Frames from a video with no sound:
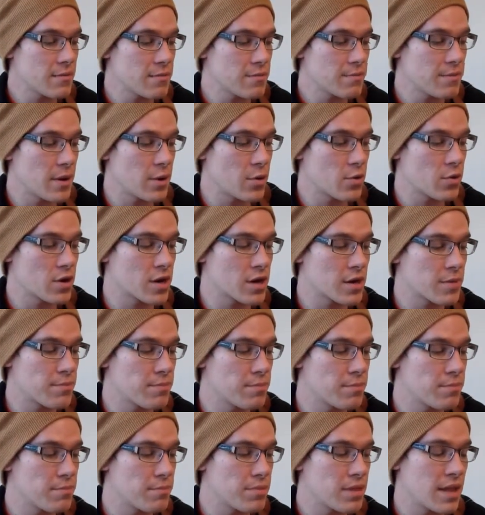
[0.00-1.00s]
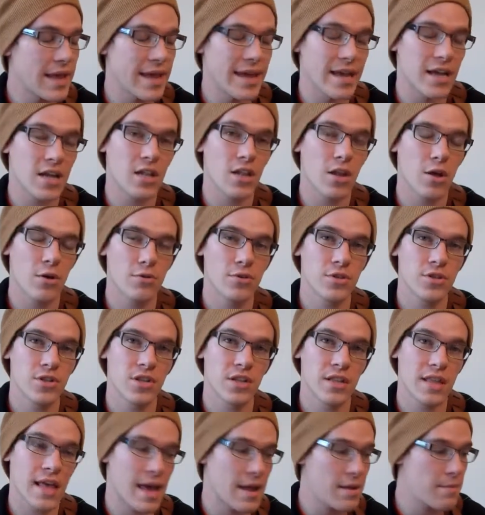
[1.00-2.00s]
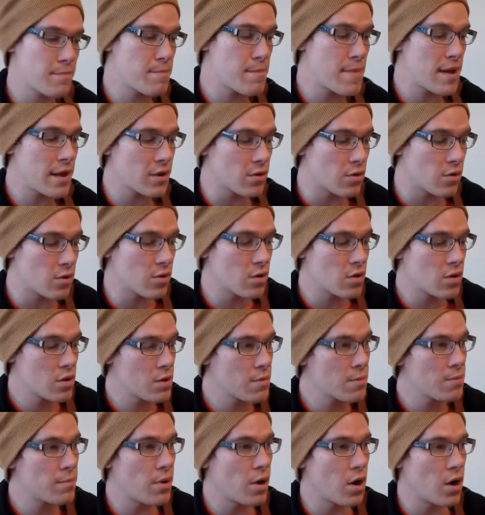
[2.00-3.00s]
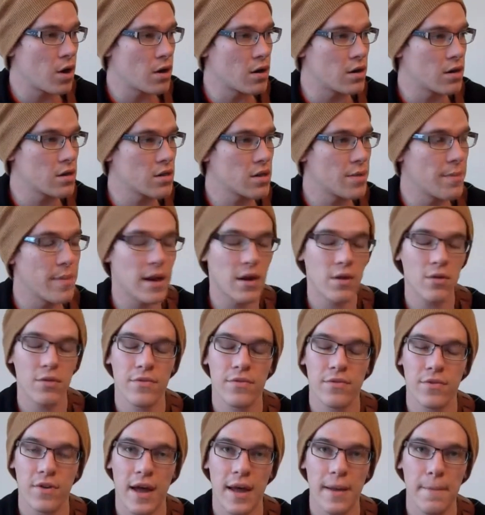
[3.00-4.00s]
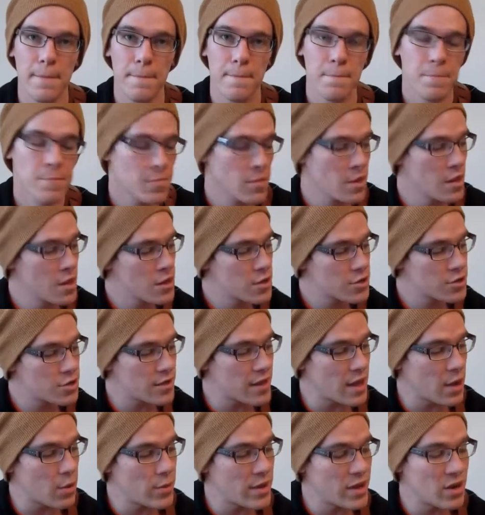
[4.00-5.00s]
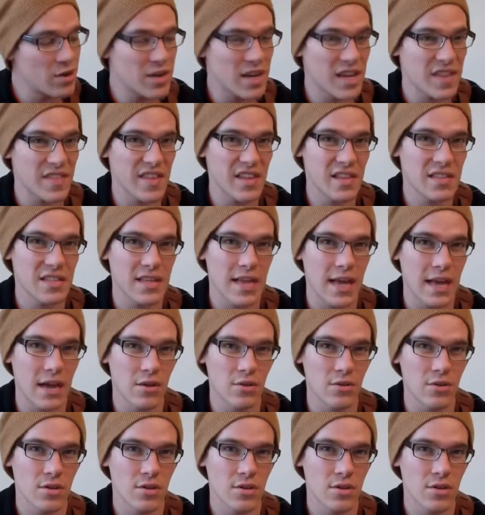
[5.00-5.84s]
but we're going to play it close to that middle bar, the middle fret, so that we don't get this sound.